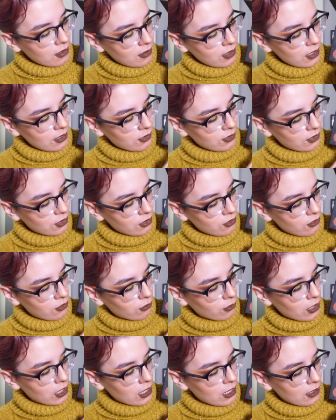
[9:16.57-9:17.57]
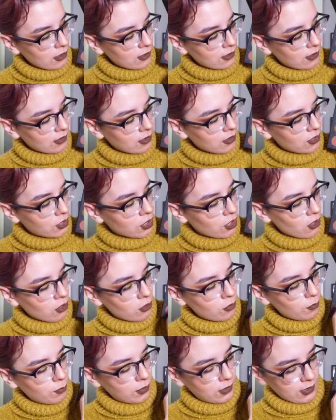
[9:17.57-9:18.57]
these 2 greens,
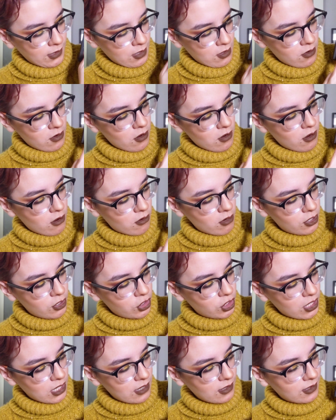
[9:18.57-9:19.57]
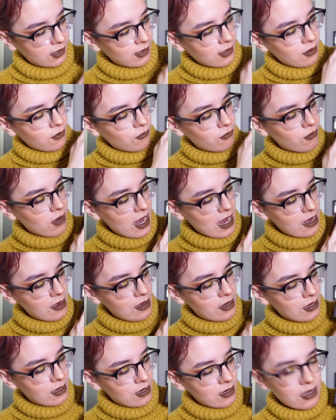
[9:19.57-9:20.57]
taupes, oranges,
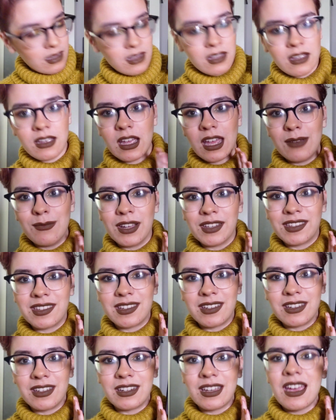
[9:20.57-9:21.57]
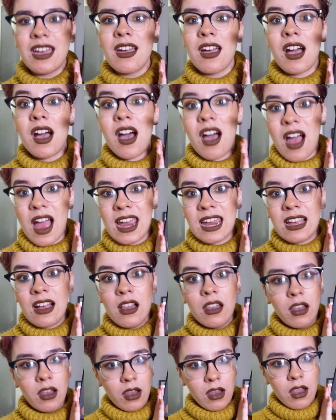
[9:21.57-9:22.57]
red, and mustard. I
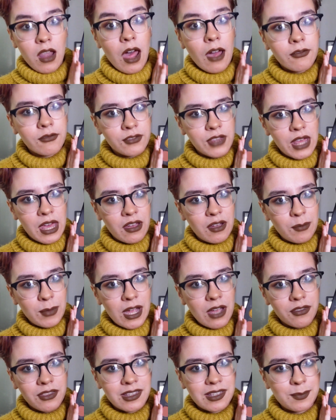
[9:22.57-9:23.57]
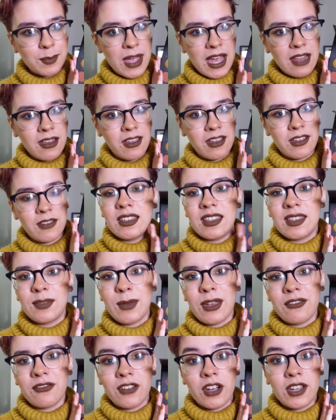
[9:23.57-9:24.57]
love that about this palette. This is
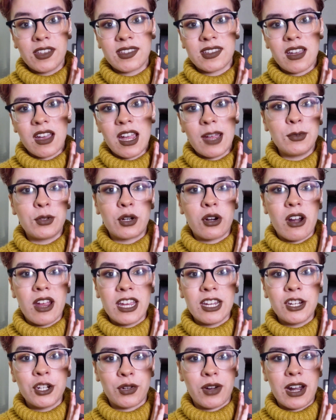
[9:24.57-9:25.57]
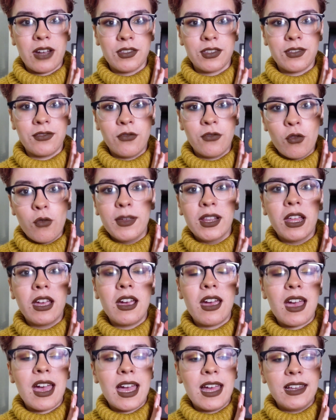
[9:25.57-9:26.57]
my first time trying Shroud's
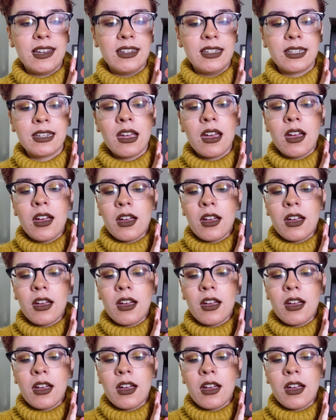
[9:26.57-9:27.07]
formula, and